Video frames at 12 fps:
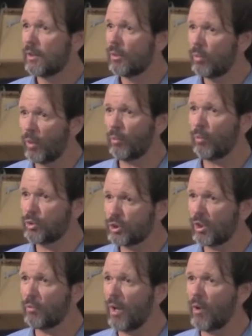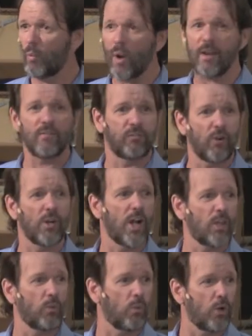Quit sitting around waiting for
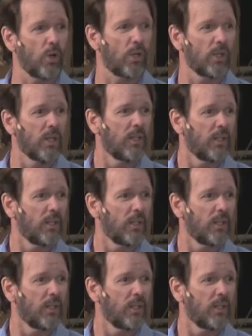another word.